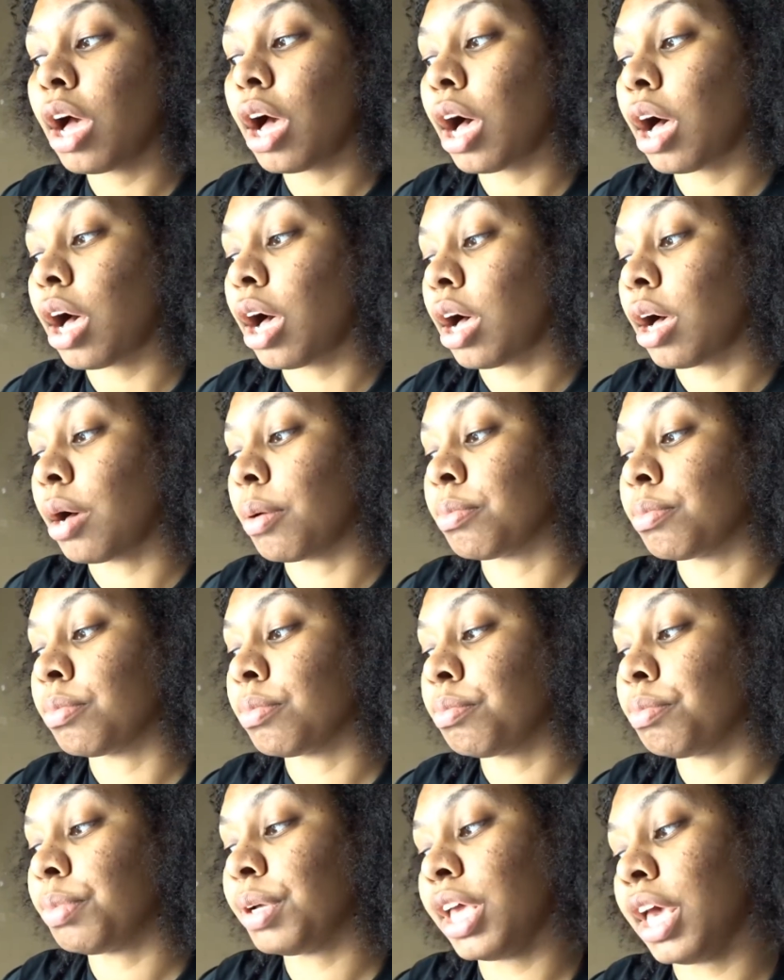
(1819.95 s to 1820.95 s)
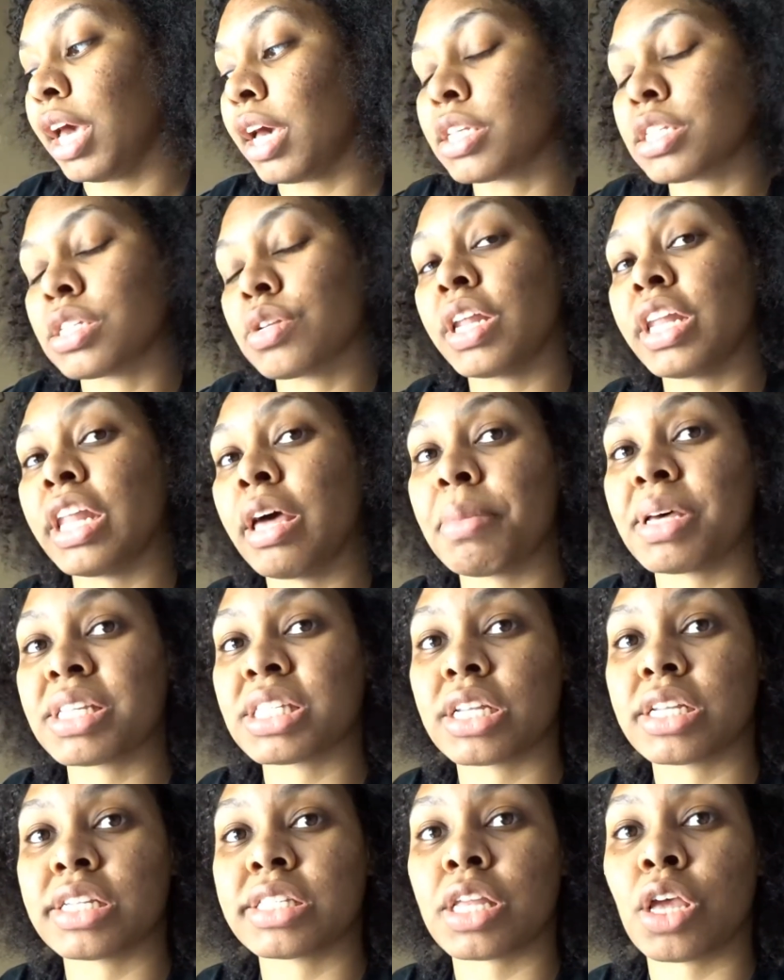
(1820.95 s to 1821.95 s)
Um, but yeah, so I let my
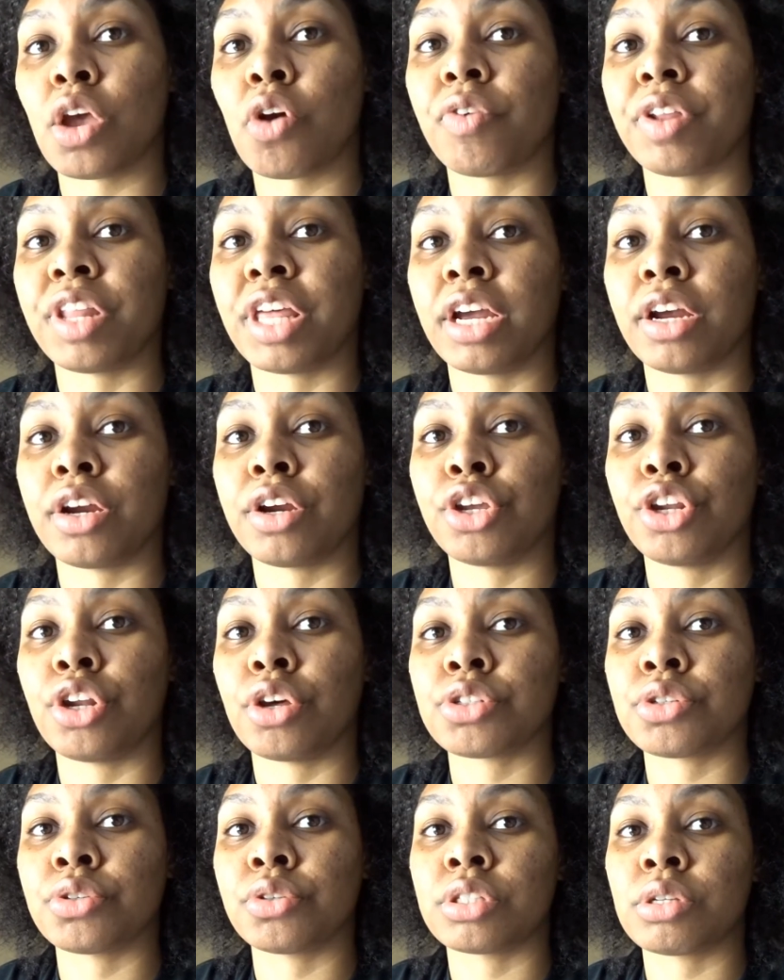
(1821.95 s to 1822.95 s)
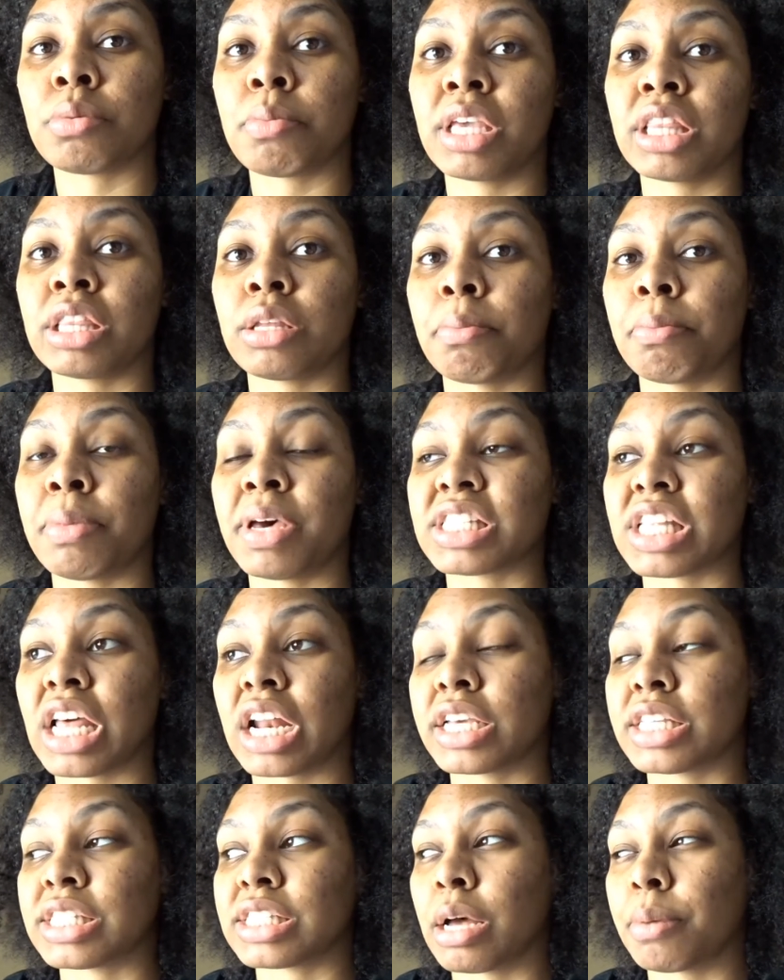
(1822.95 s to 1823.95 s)
son stay over there, you know, so to make the best out
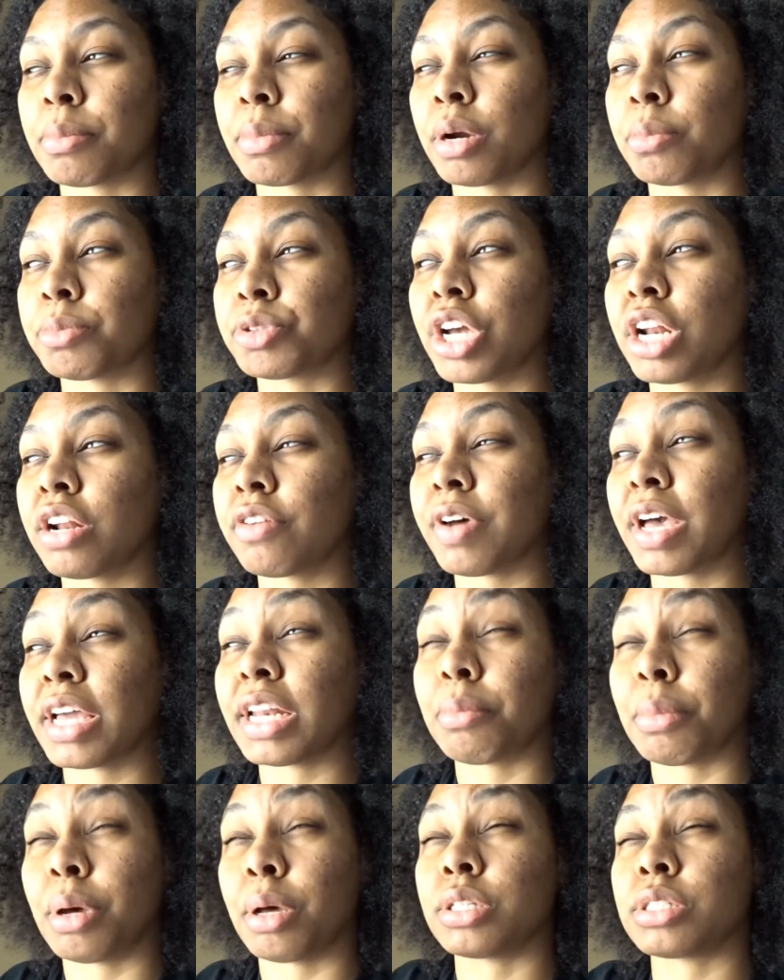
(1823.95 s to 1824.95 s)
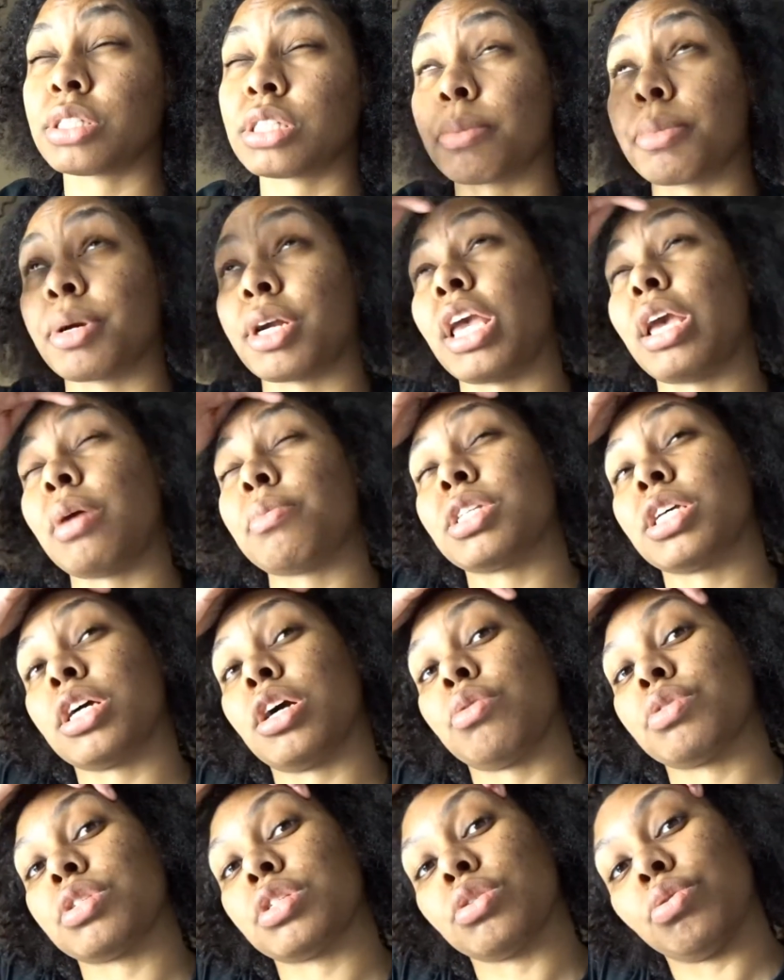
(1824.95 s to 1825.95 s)
of his summer. I'm trying to find him a summer camp to
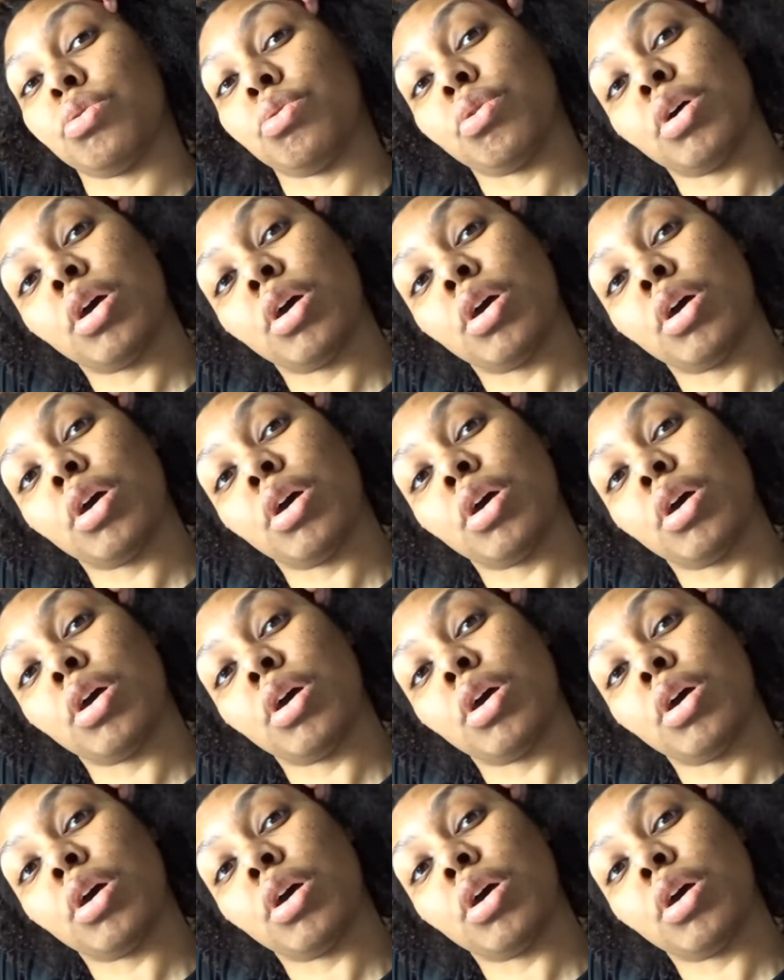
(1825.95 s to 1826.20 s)
go to.